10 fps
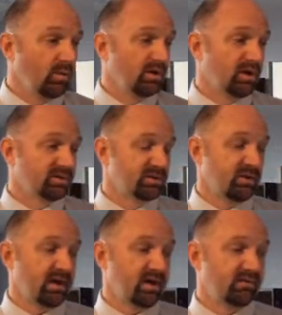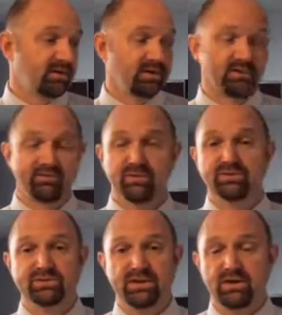We also have a
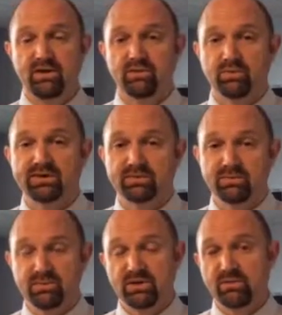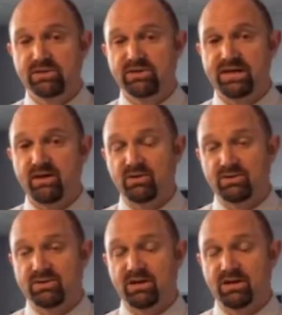full-scale restroom here with shower,